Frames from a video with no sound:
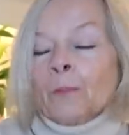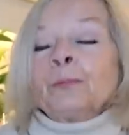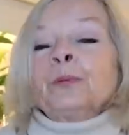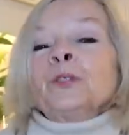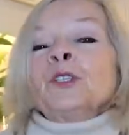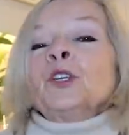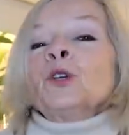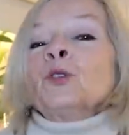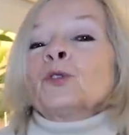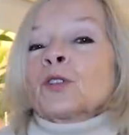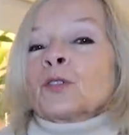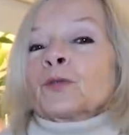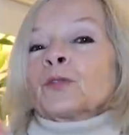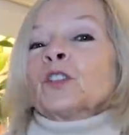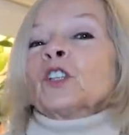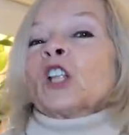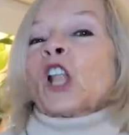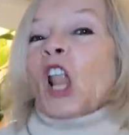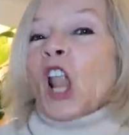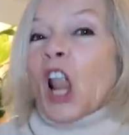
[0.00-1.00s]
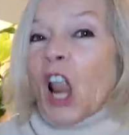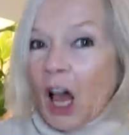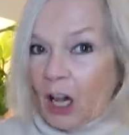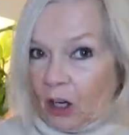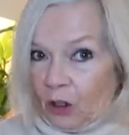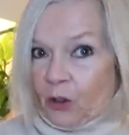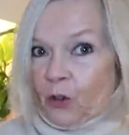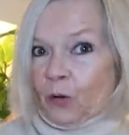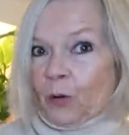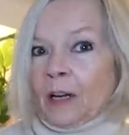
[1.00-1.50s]
beautiful,
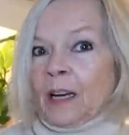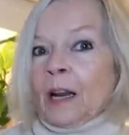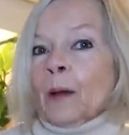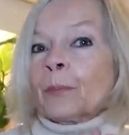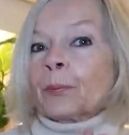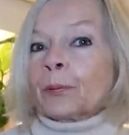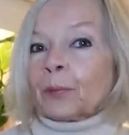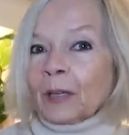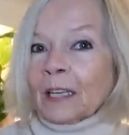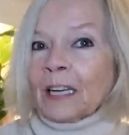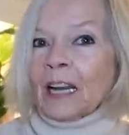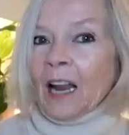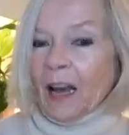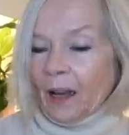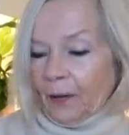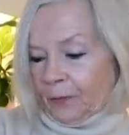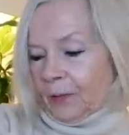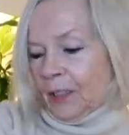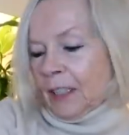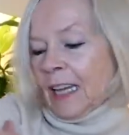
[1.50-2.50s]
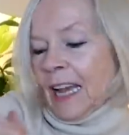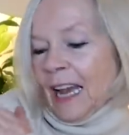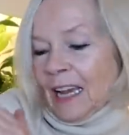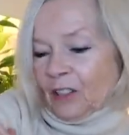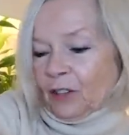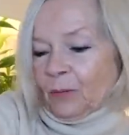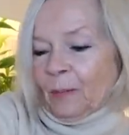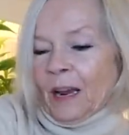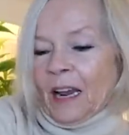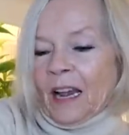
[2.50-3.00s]
luxury, pre-loved
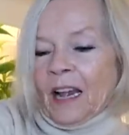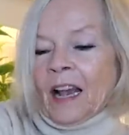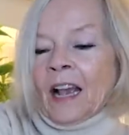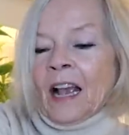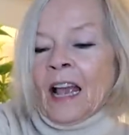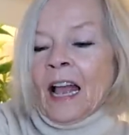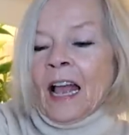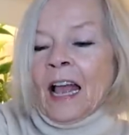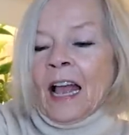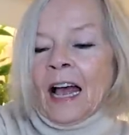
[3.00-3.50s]
cashmere